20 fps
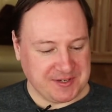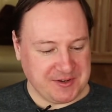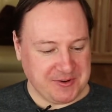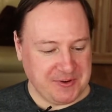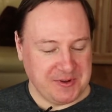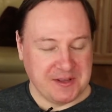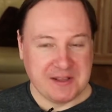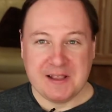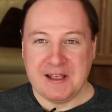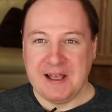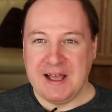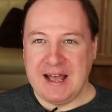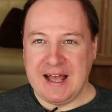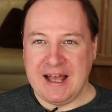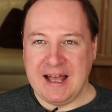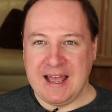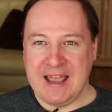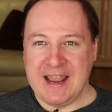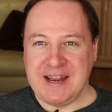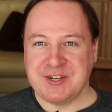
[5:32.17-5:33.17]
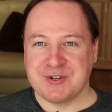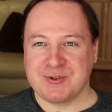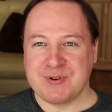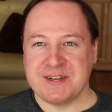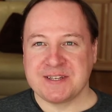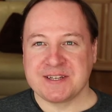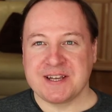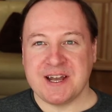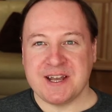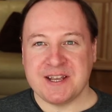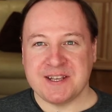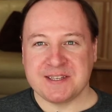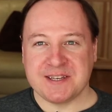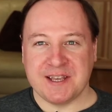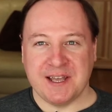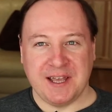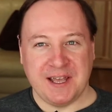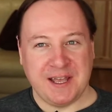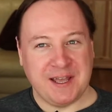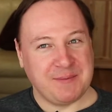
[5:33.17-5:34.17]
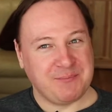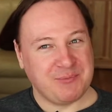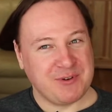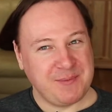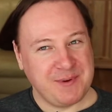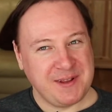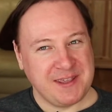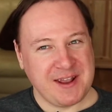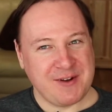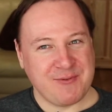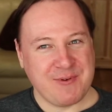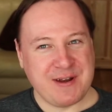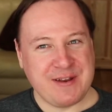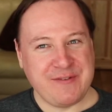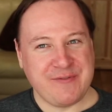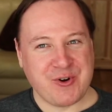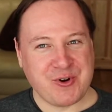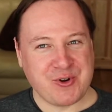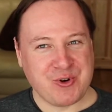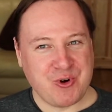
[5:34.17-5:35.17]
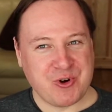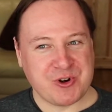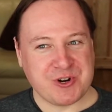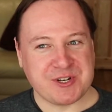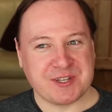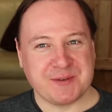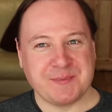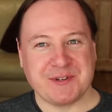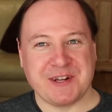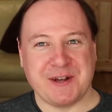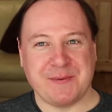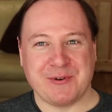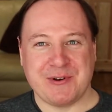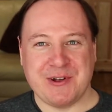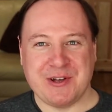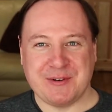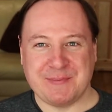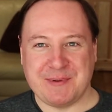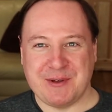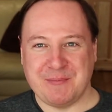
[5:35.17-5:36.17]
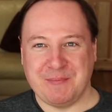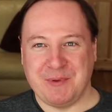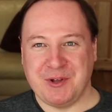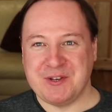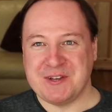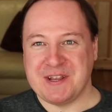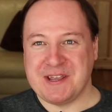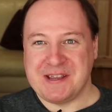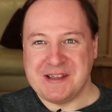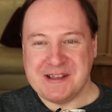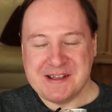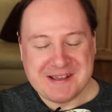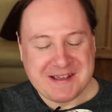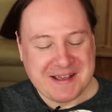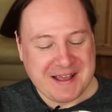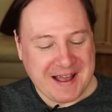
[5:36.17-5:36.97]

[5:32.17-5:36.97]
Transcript: So 8 Degrees guys, probably get ready for an order sometime around about Monday,